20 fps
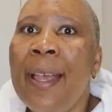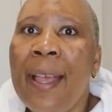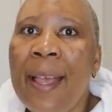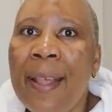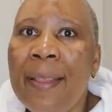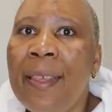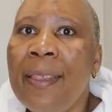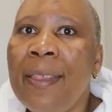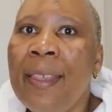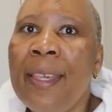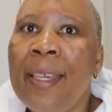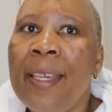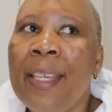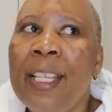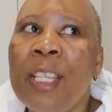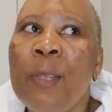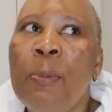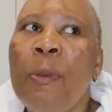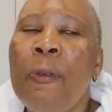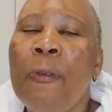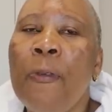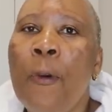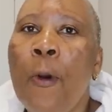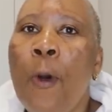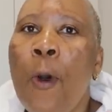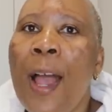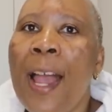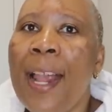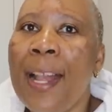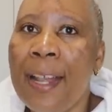And the thing is,
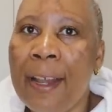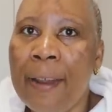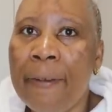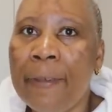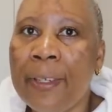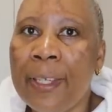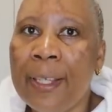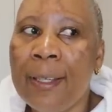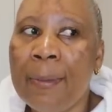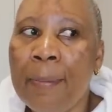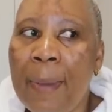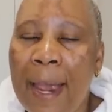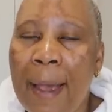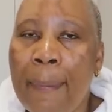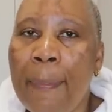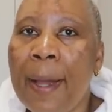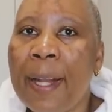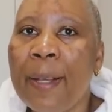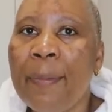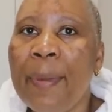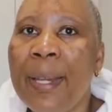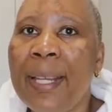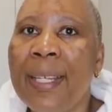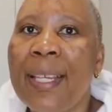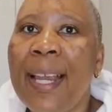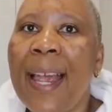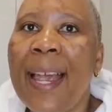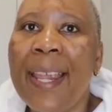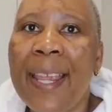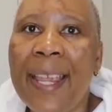before I left my
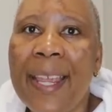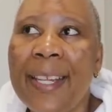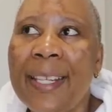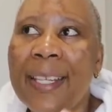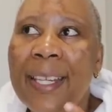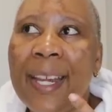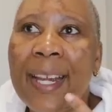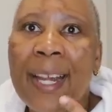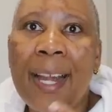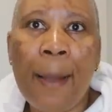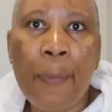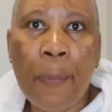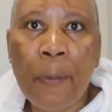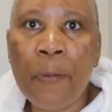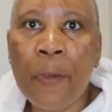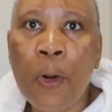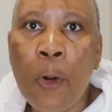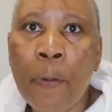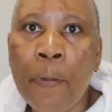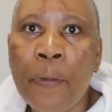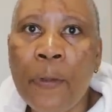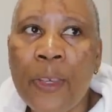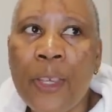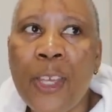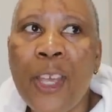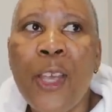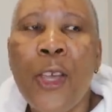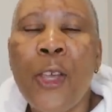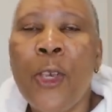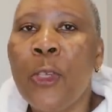apartment, I had a cup of coffee.
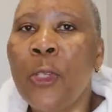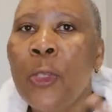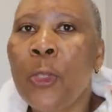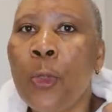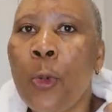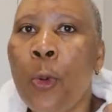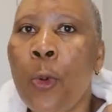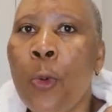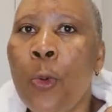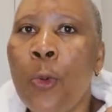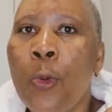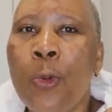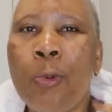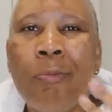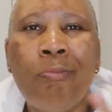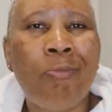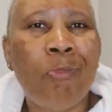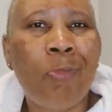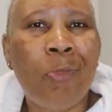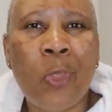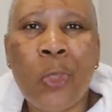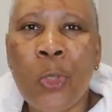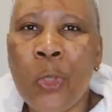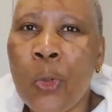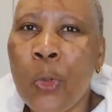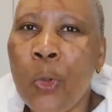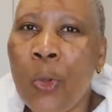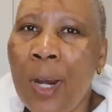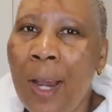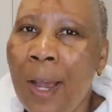So
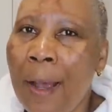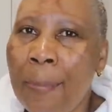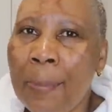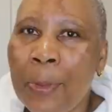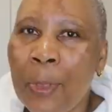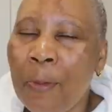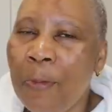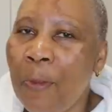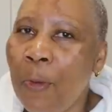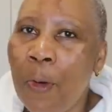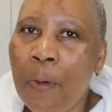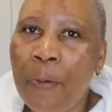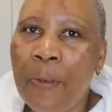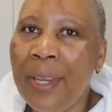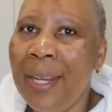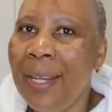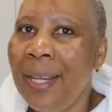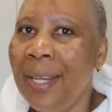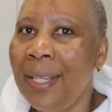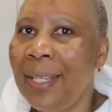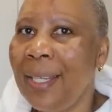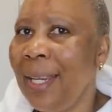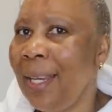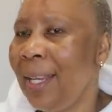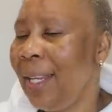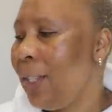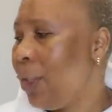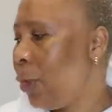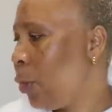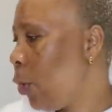2 cups of coffee in a
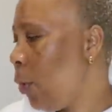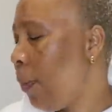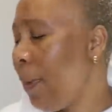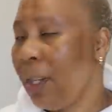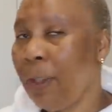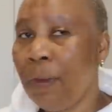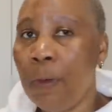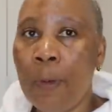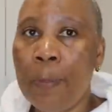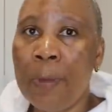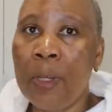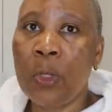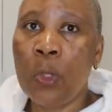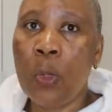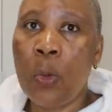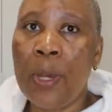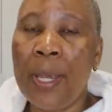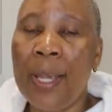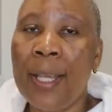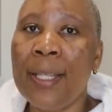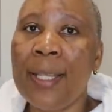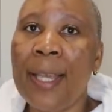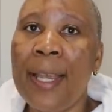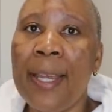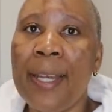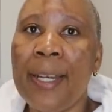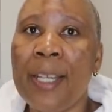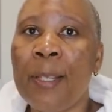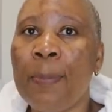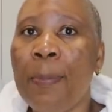day, it's too much for me. So hence I
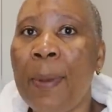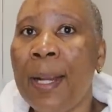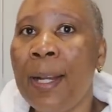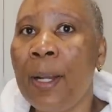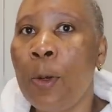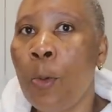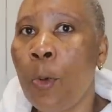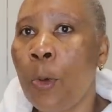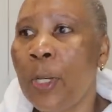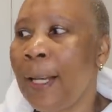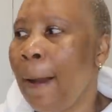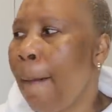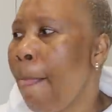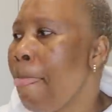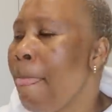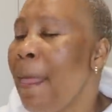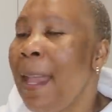had a sparkling water.